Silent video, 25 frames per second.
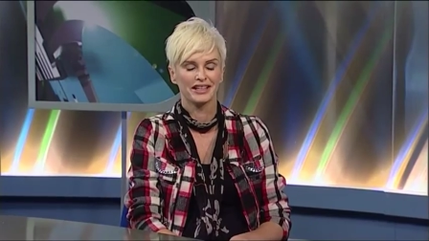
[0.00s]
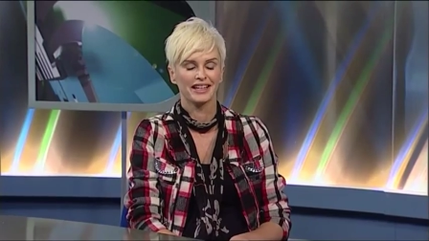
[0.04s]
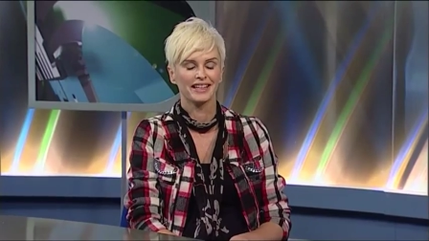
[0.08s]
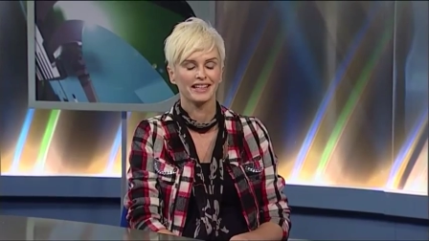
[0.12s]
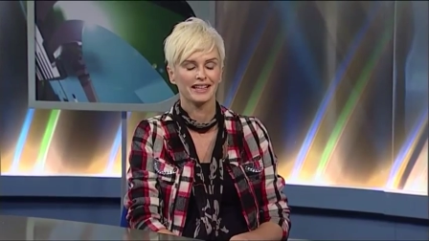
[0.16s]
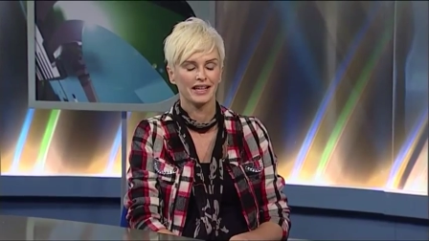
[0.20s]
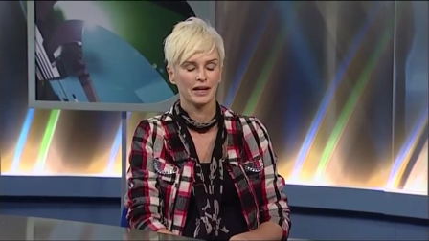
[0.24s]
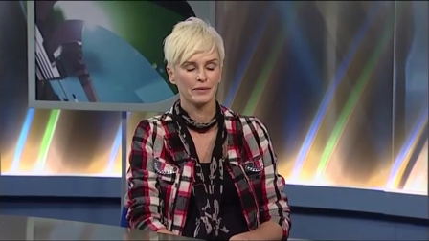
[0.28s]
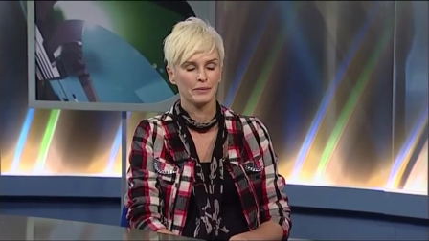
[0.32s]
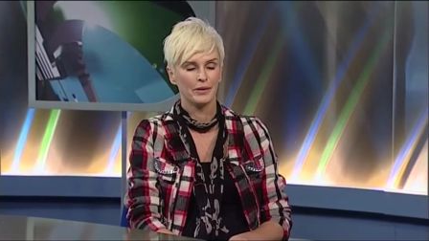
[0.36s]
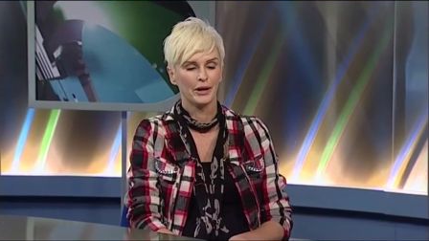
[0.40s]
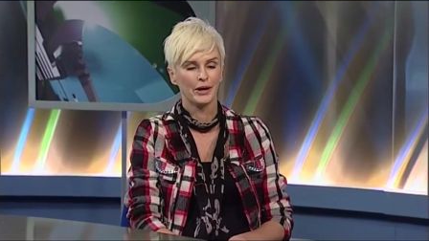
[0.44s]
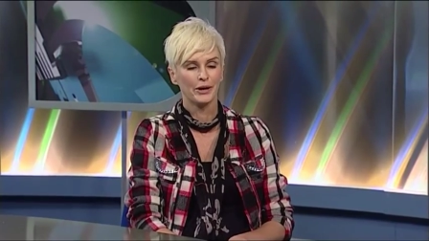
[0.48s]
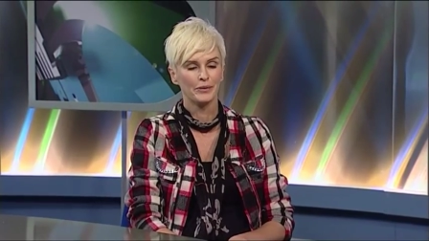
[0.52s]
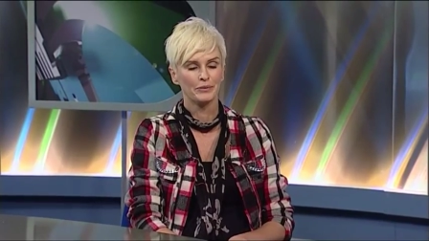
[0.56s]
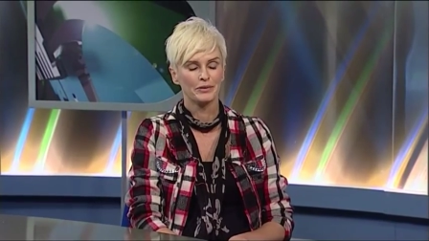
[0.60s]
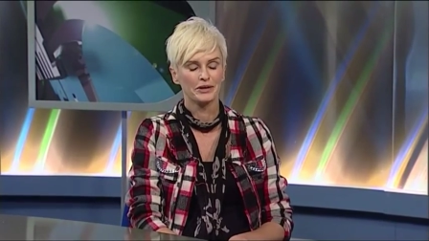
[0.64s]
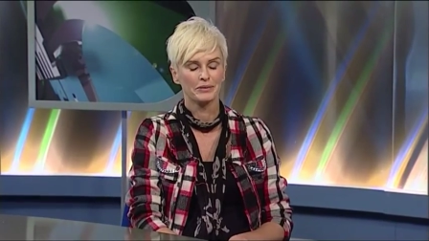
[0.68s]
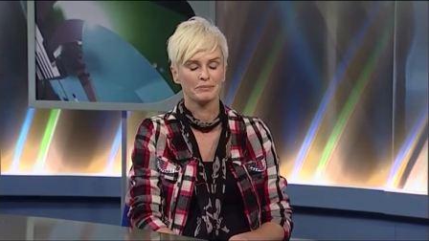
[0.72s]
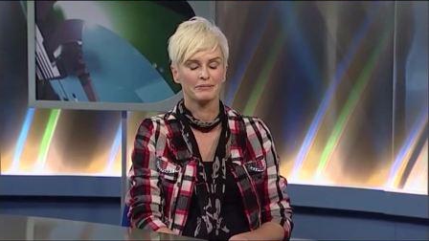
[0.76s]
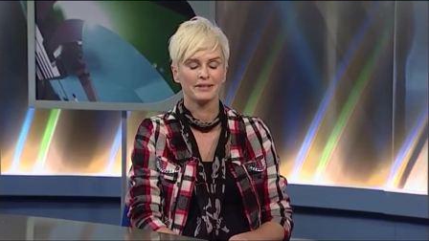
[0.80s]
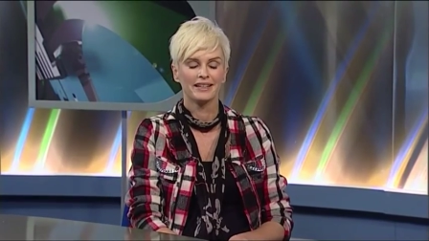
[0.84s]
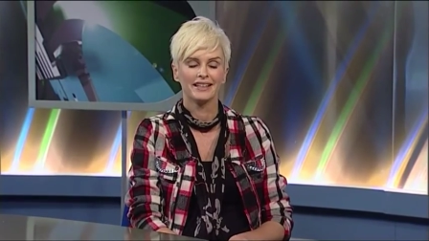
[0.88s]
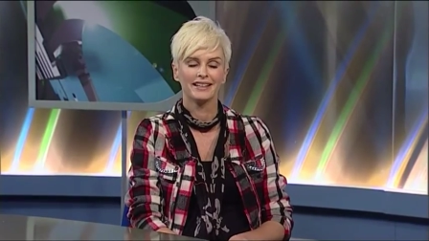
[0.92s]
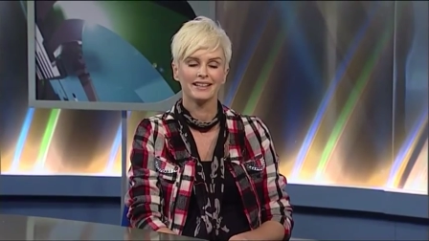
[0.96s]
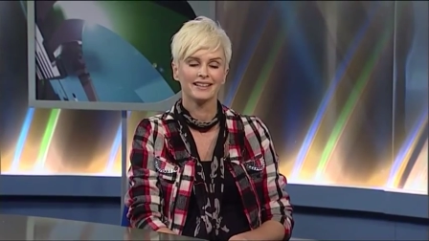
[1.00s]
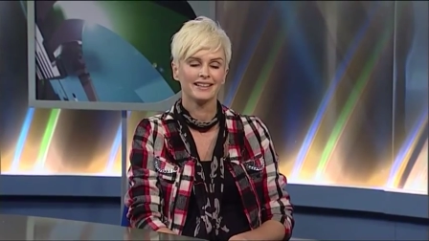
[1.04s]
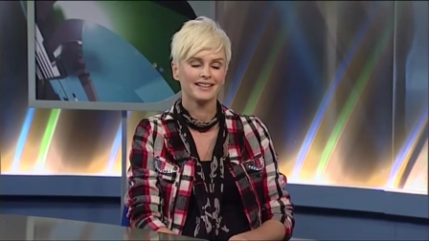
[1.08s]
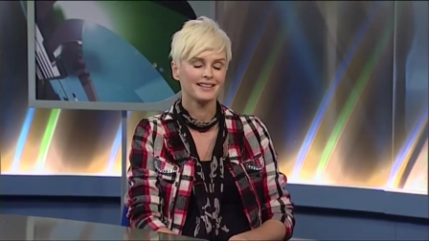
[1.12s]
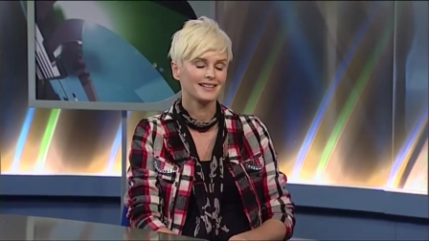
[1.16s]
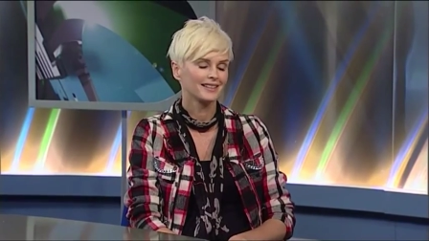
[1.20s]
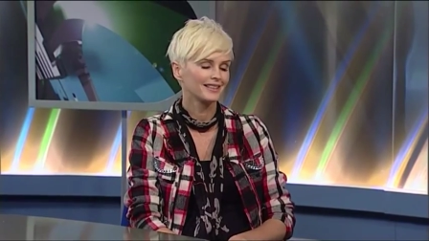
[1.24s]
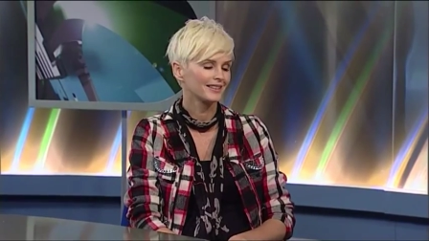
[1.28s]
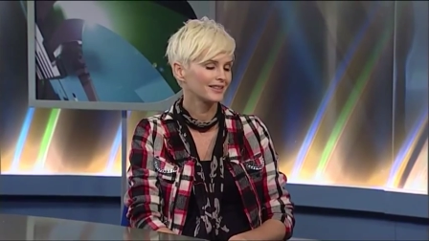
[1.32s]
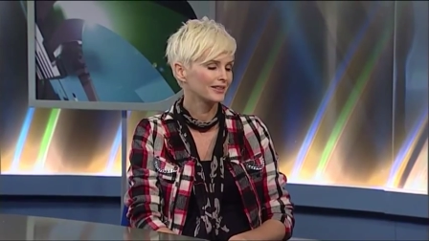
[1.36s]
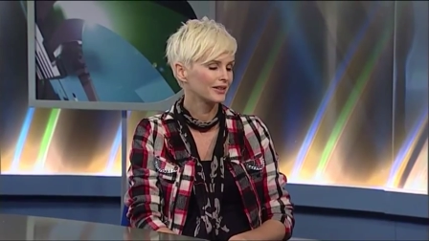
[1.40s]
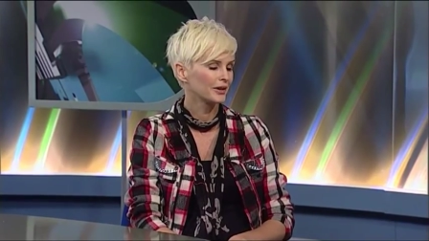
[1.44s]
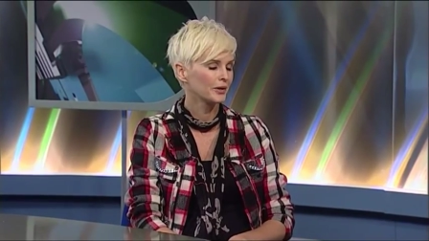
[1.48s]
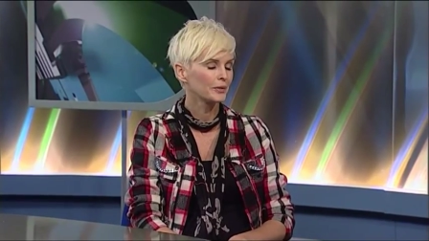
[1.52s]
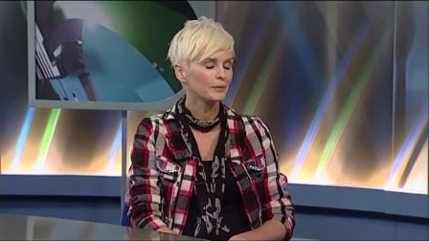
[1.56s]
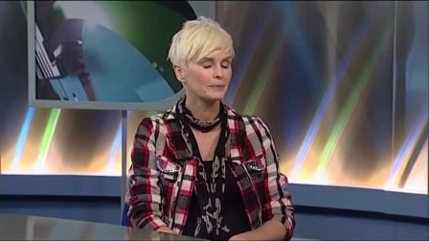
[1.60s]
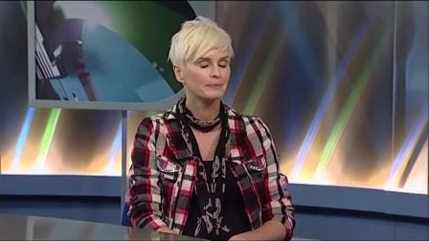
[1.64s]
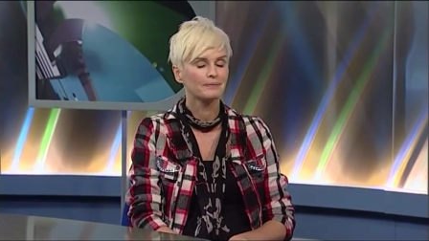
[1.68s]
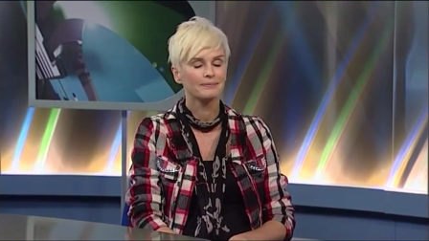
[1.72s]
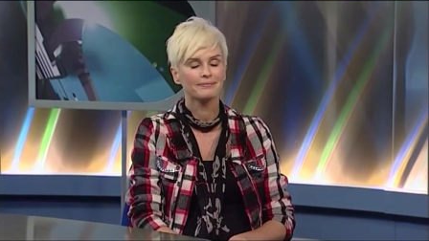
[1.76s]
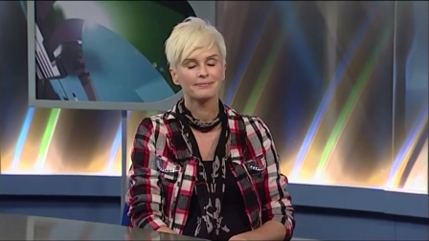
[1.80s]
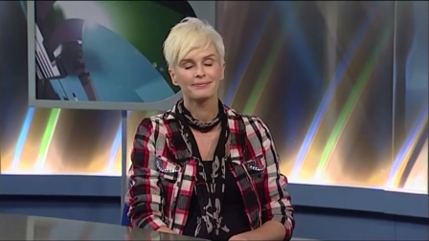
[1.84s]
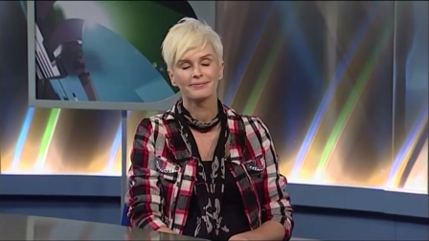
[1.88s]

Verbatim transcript: like, come home with me. And I said, nope.